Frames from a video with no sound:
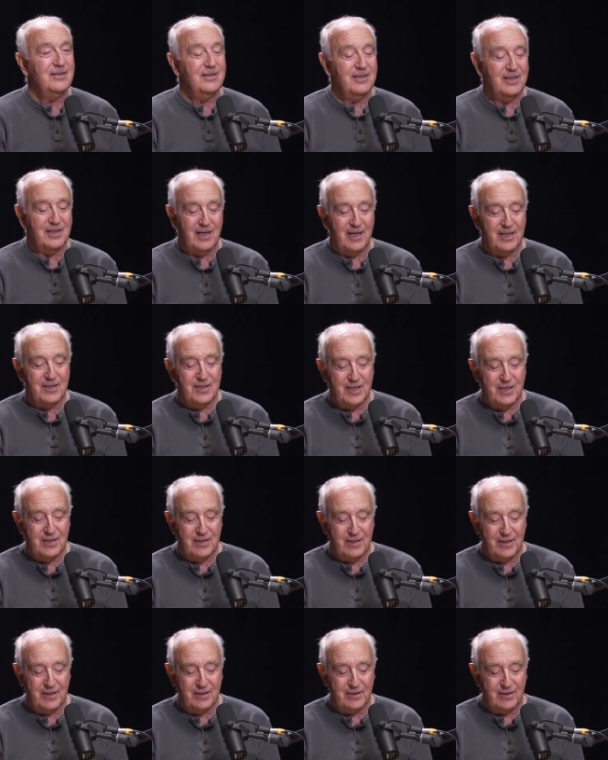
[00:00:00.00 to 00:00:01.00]
The
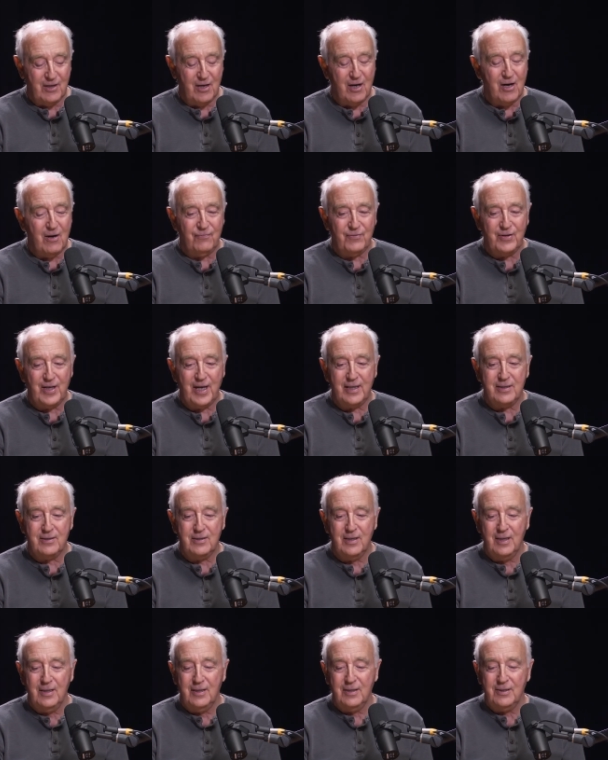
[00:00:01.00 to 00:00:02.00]
idea in golf
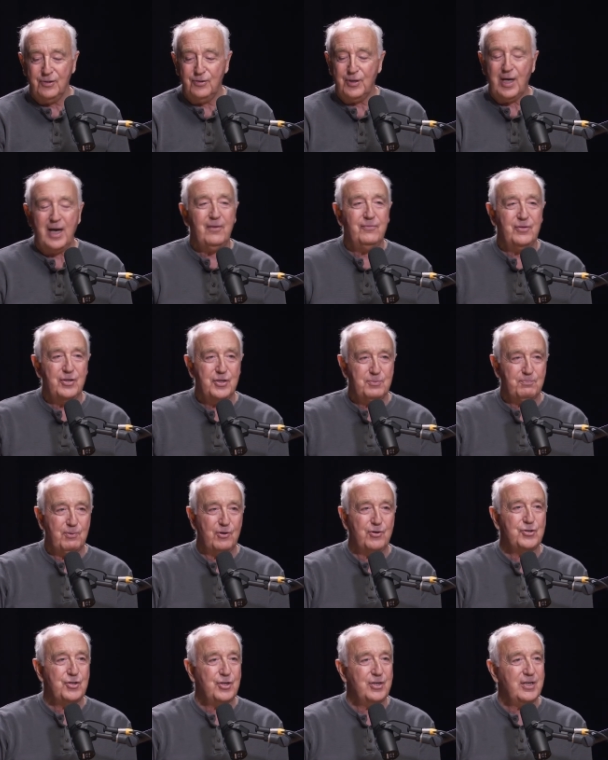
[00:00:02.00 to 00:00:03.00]
that you have this
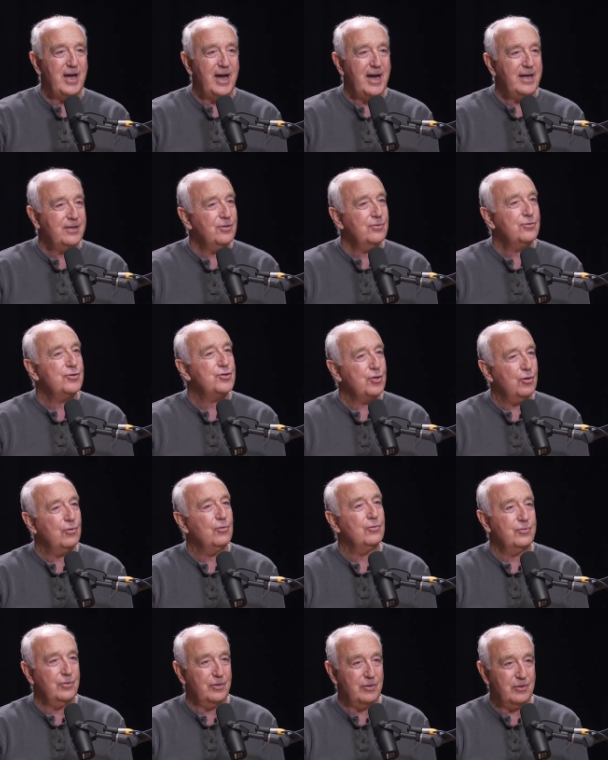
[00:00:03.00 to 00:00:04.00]
person at your
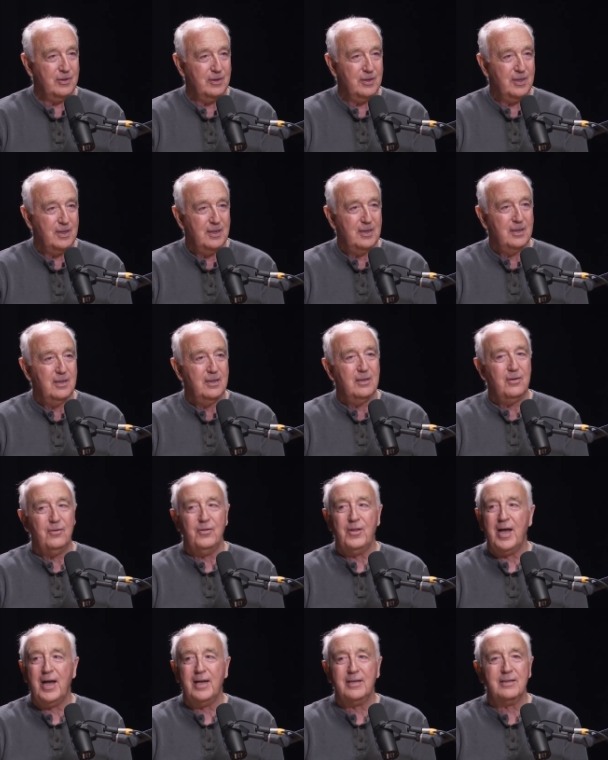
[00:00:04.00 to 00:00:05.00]
shoulder
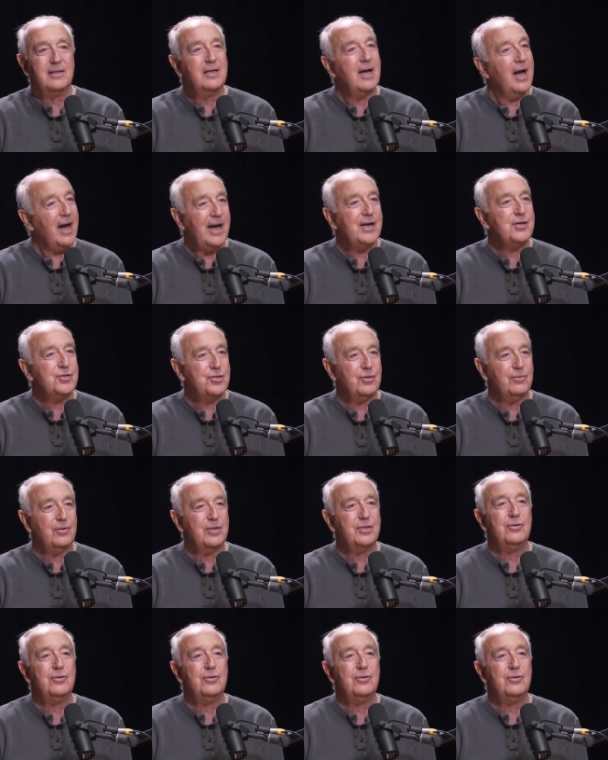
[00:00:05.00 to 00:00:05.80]
that guides you.